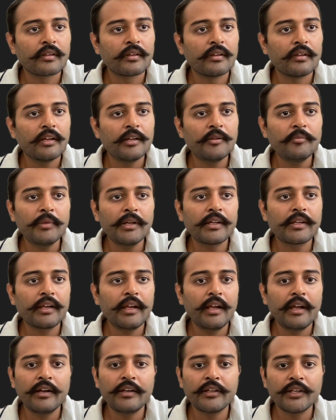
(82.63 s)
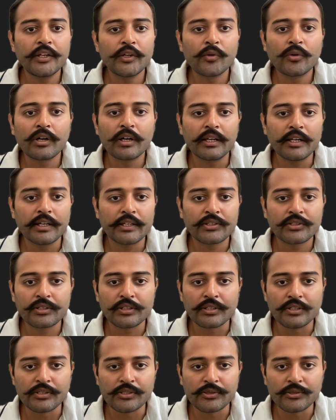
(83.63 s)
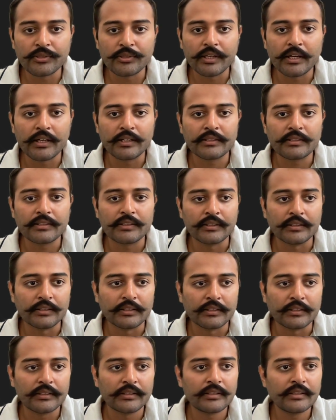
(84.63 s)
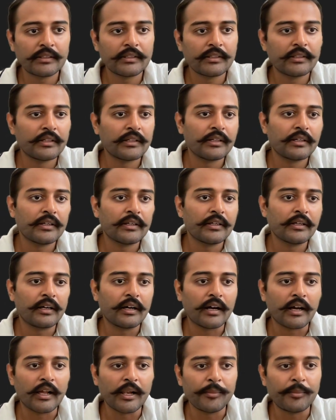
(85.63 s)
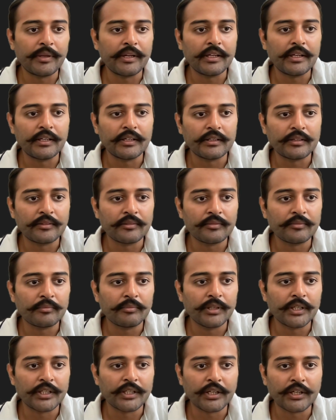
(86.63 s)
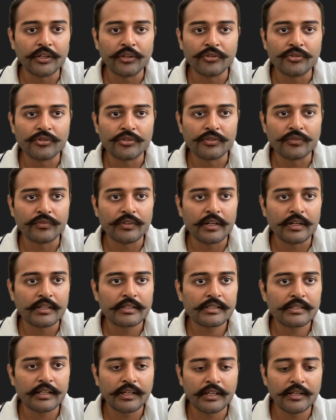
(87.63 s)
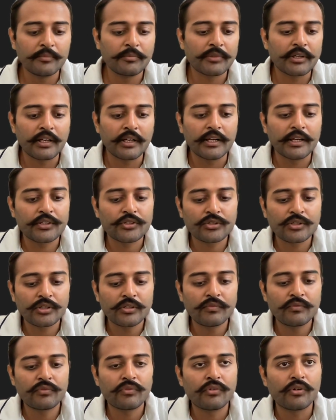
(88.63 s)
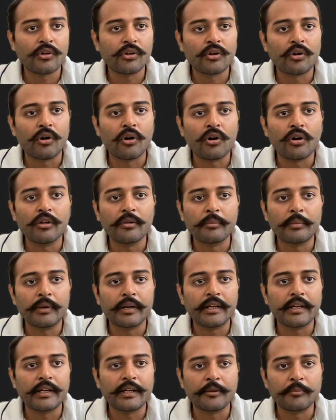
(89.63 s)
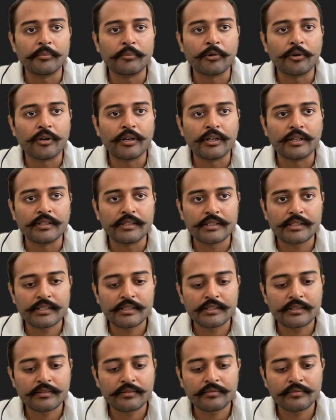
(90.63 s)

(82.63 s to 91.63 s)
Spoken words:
Let me create a new collection so that I'll be making use of that same collection for all my endpoints.